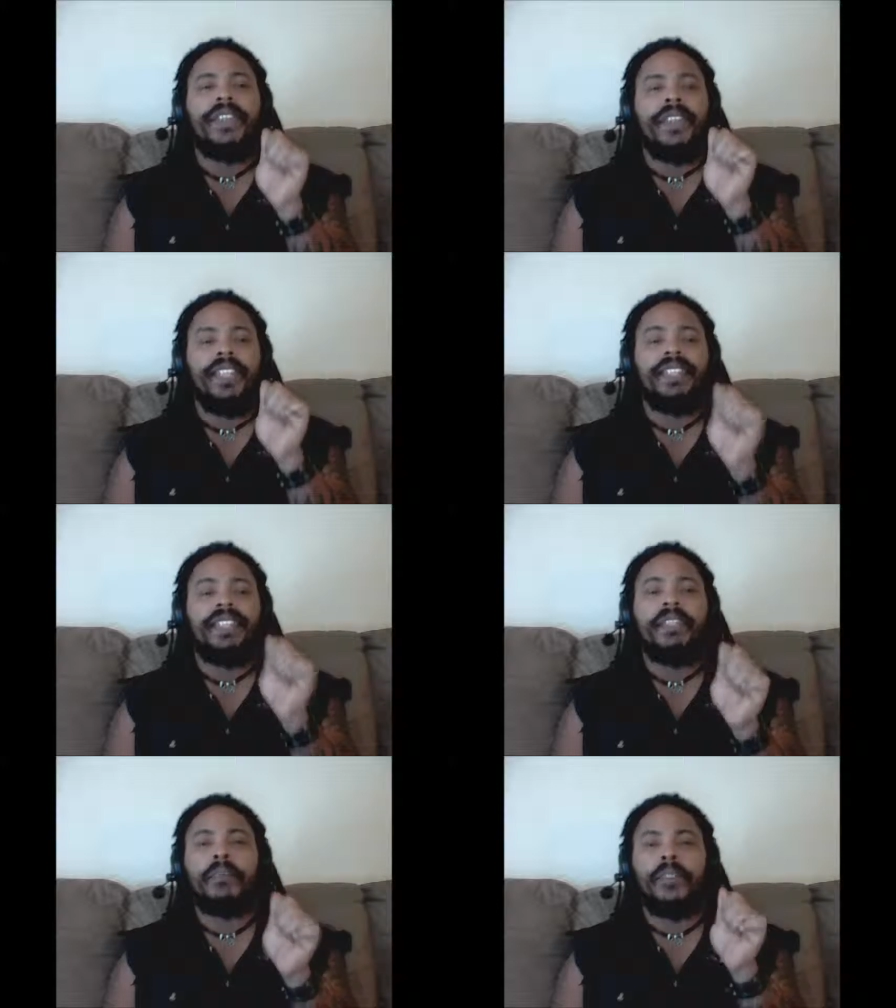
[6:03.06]
these
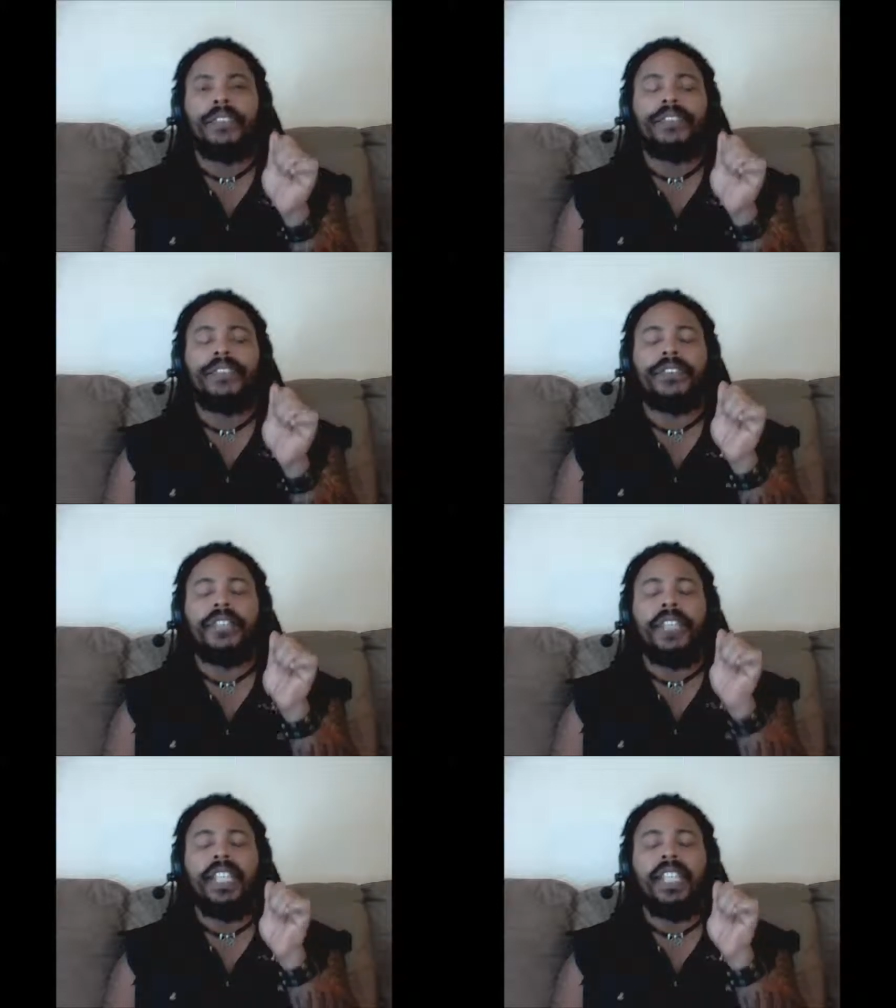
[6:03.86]
symbols
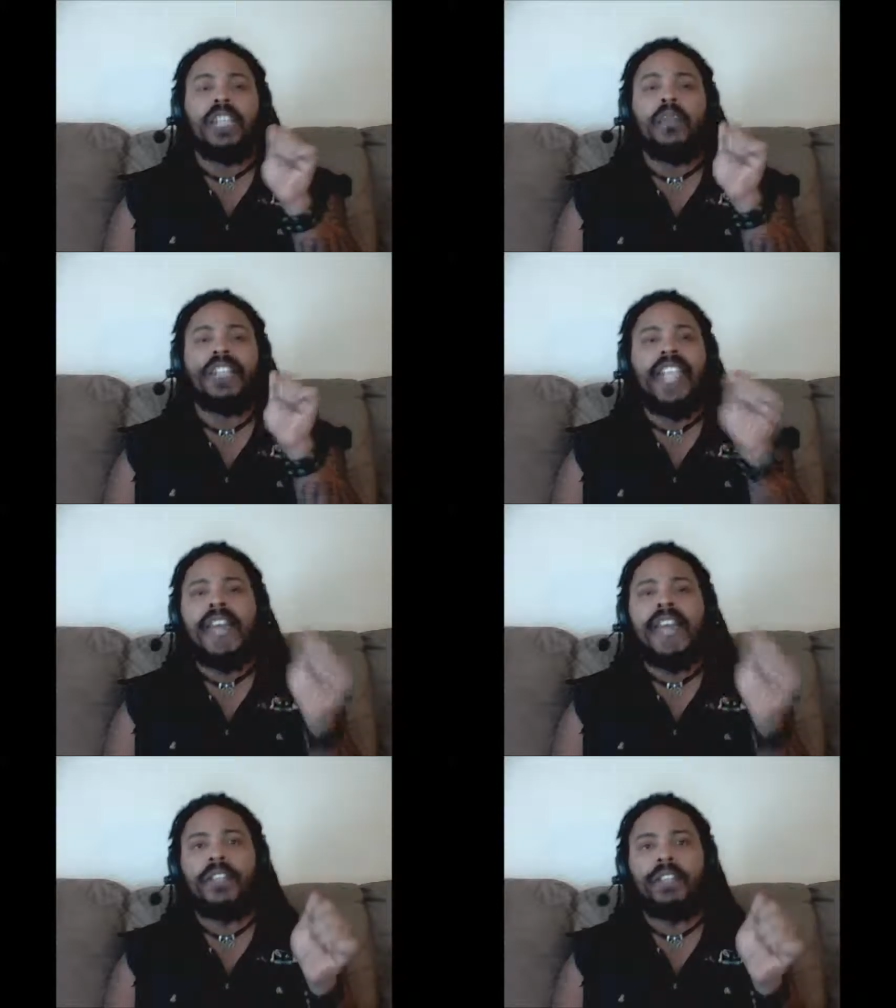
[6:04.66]
equal the
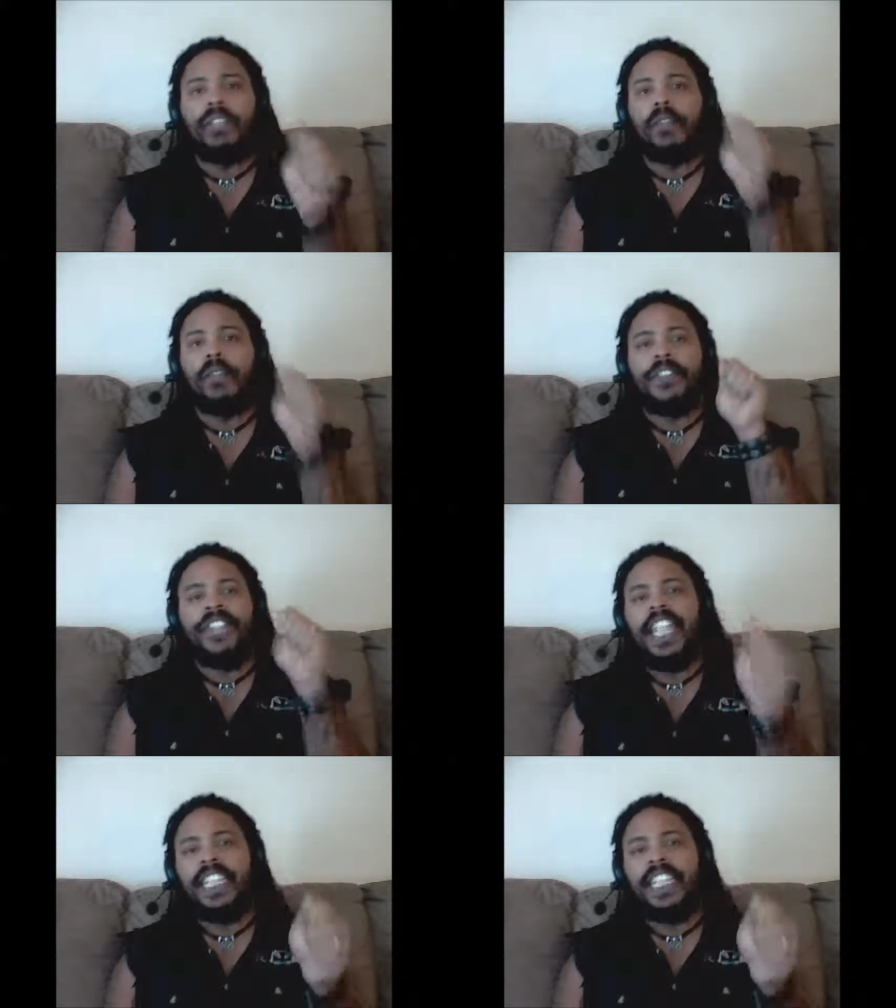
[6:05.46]
devil or
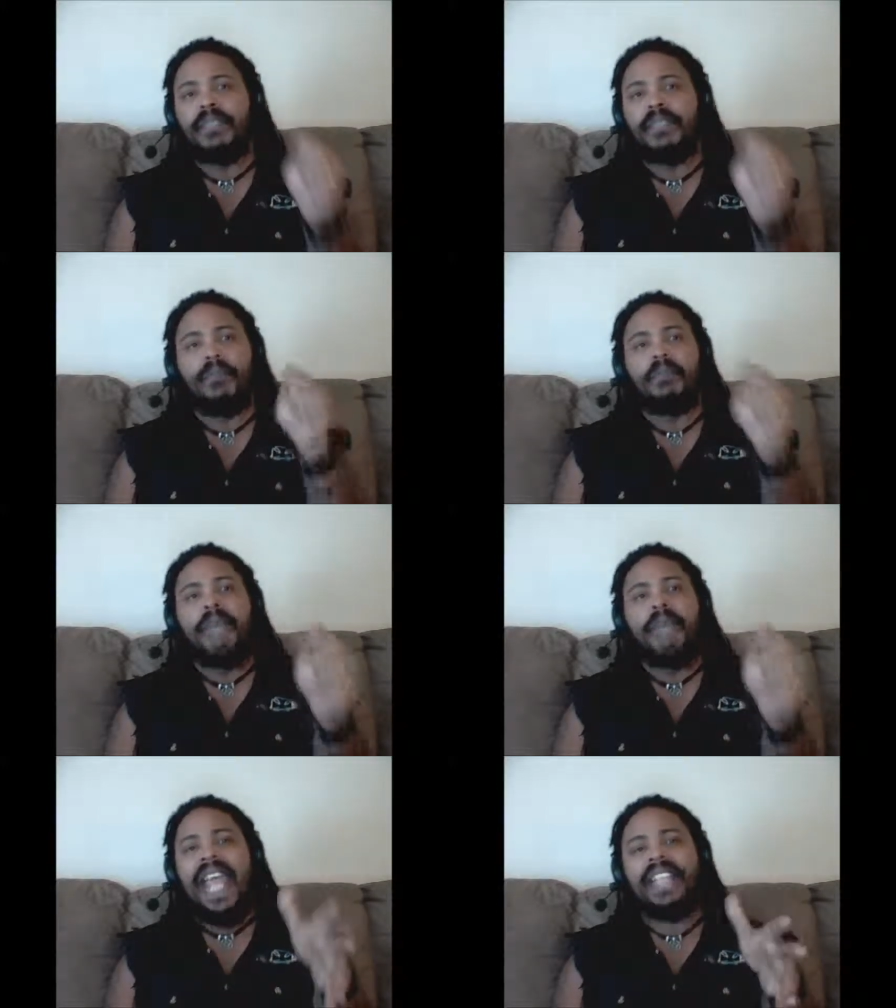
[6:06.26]
Satanism or
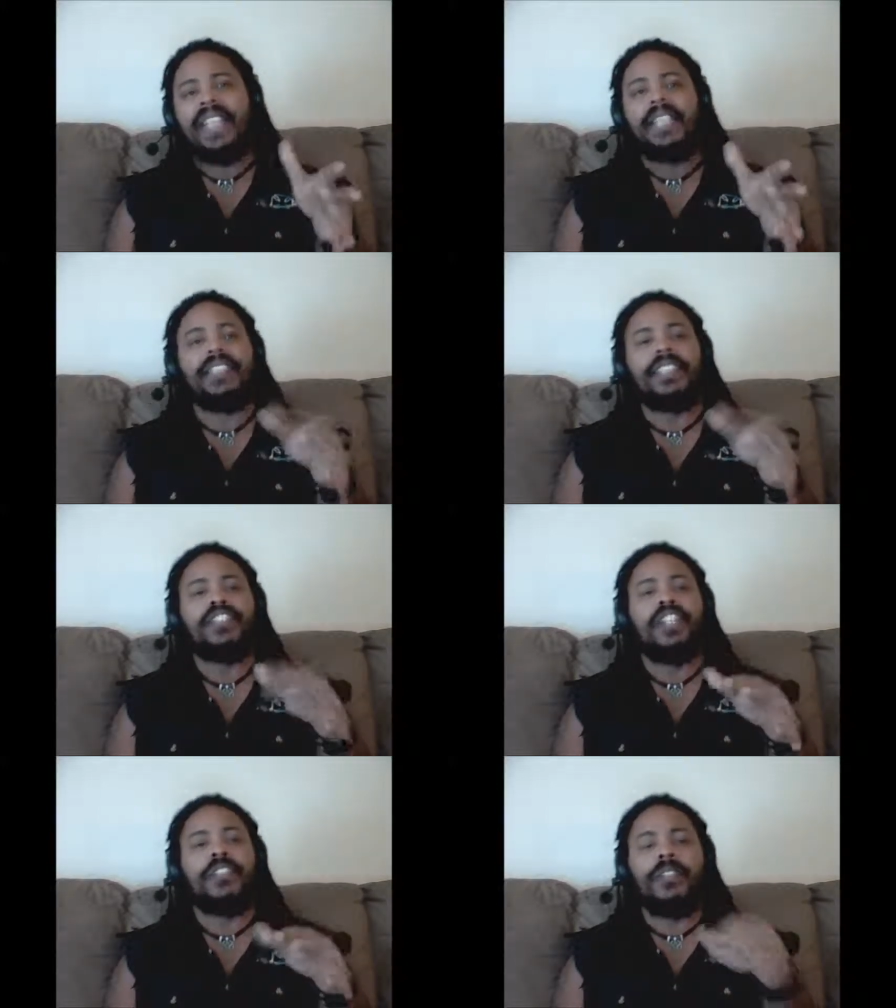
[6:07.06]
bad things in
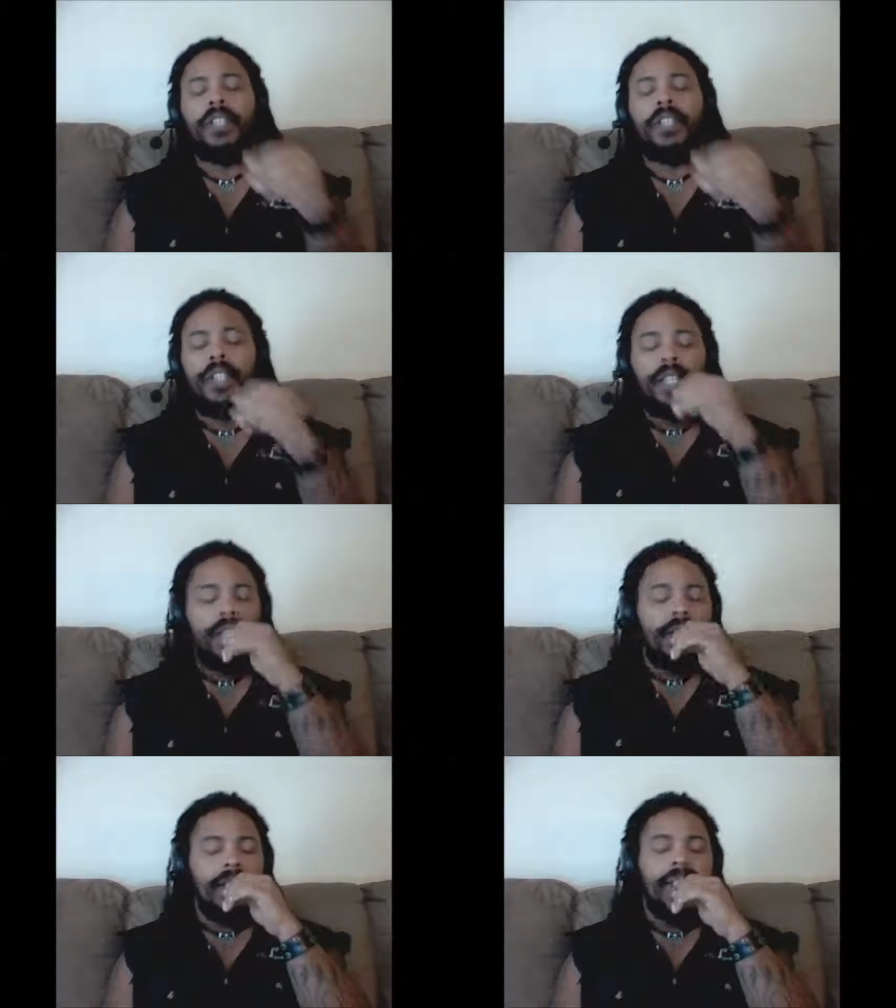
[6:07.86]
general.
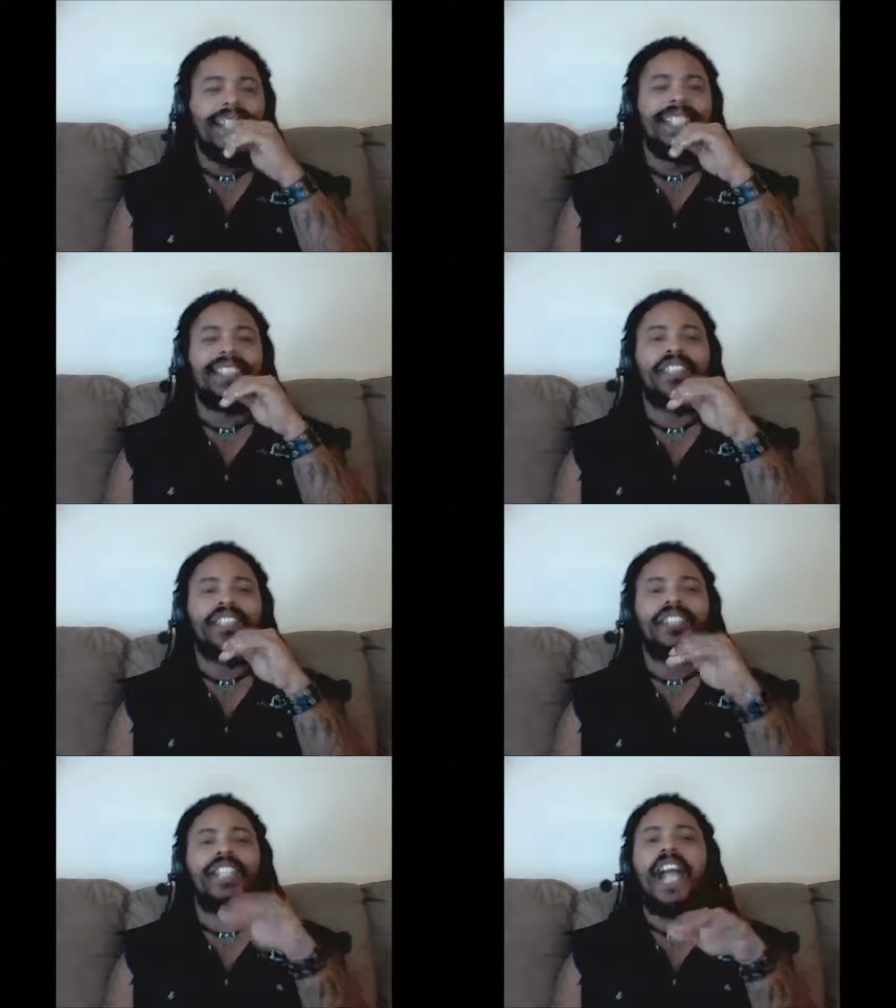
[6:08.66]
It is just
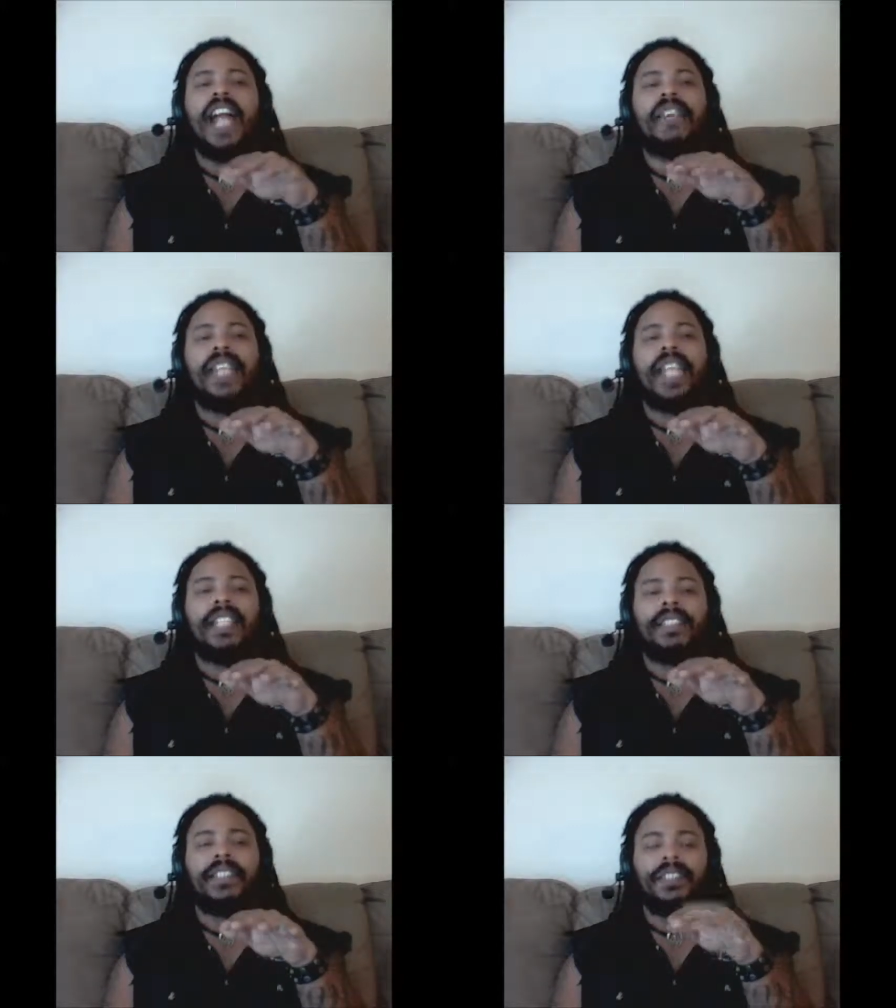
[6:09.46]
not the
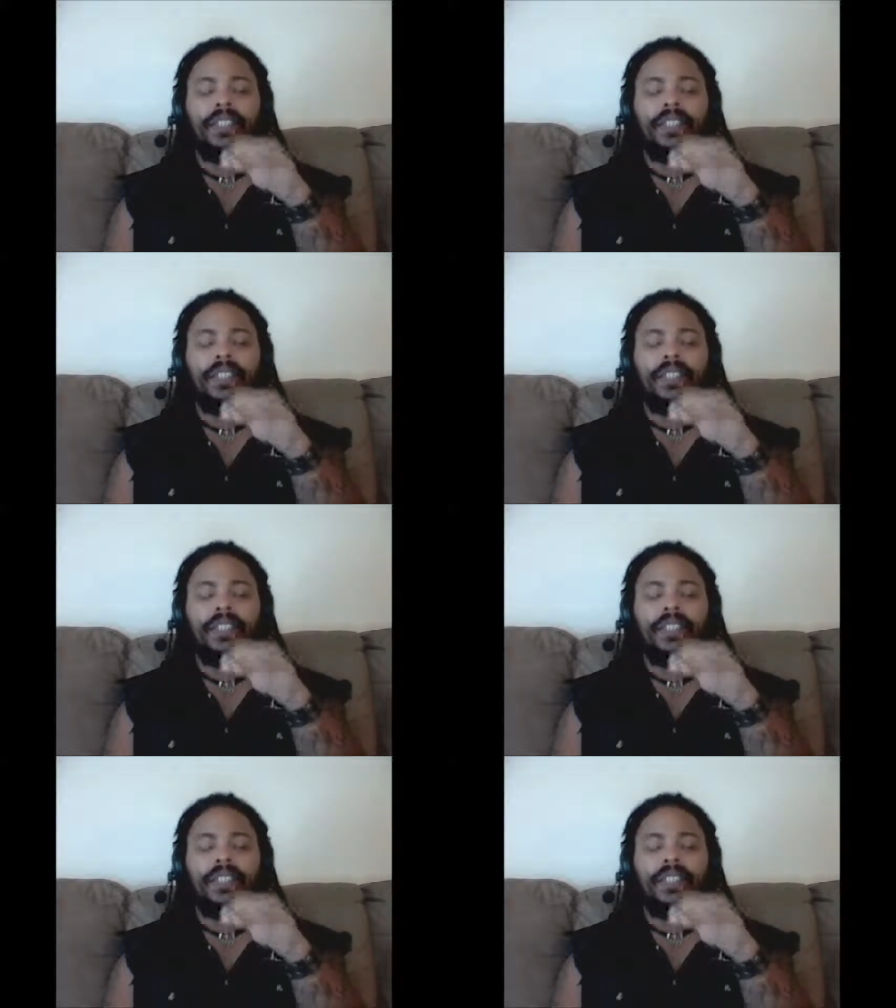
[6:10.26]
case.